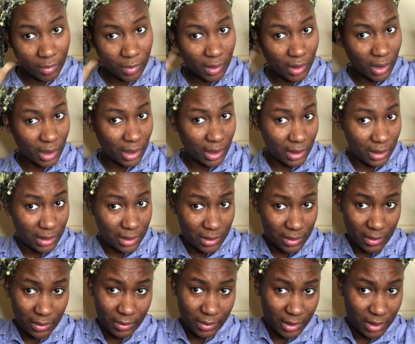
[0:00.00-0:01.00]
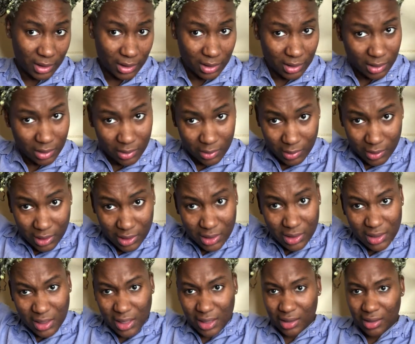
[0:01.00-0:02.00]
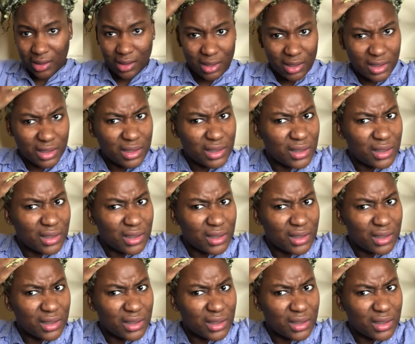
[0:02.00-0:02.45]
Okay, so I'm gonna just do this like this.